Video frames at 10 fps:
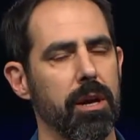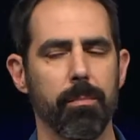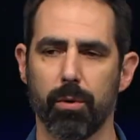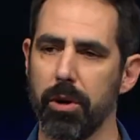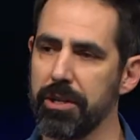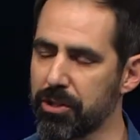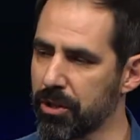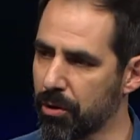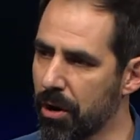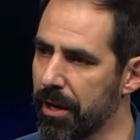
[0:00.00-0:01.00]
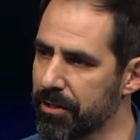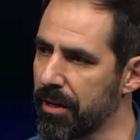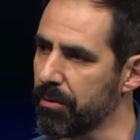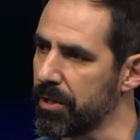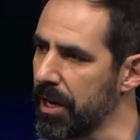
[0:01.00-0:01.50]
embrace the cross
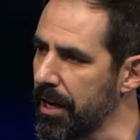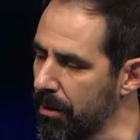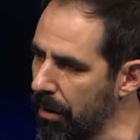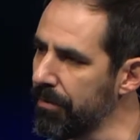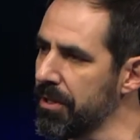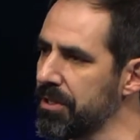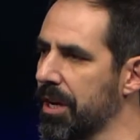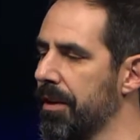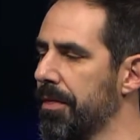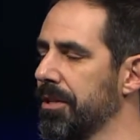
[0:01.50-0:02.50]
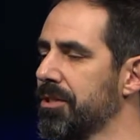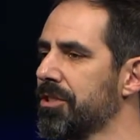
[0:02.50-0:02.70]
every day, and all of these kind of things.